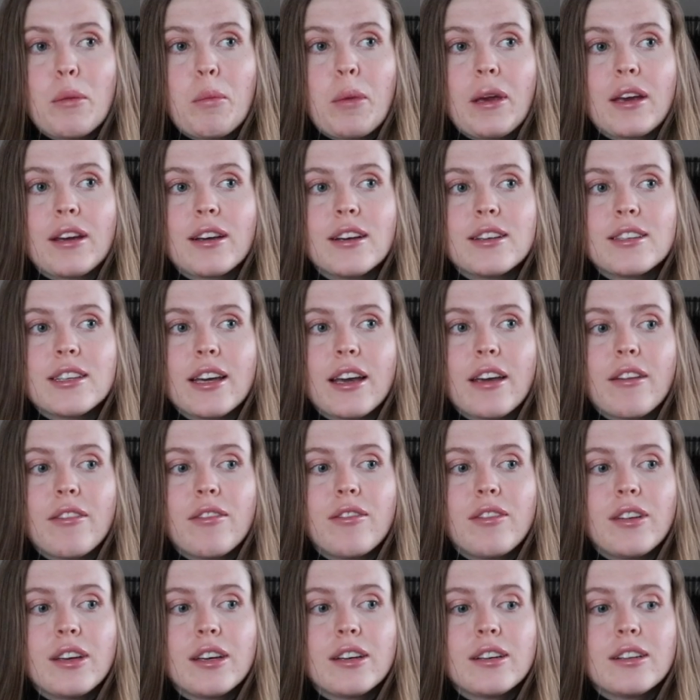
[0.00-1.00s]
because I
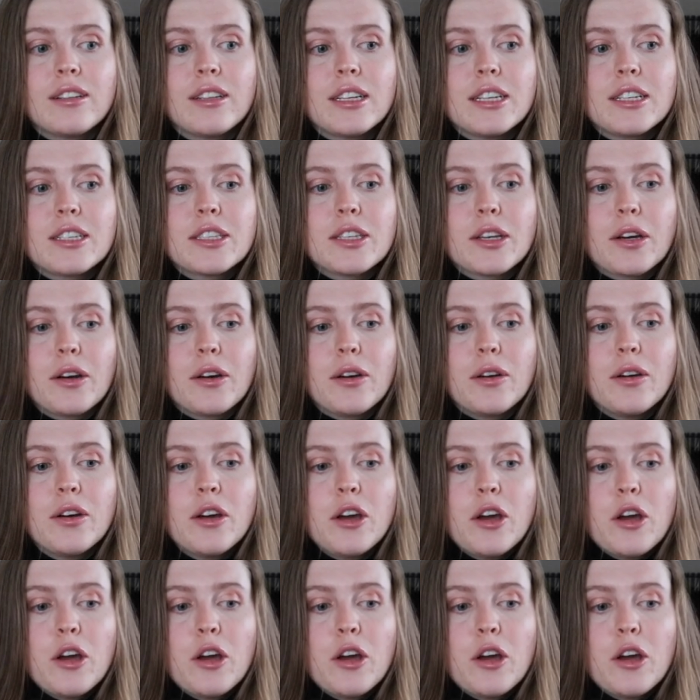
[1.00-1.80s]
feel as though,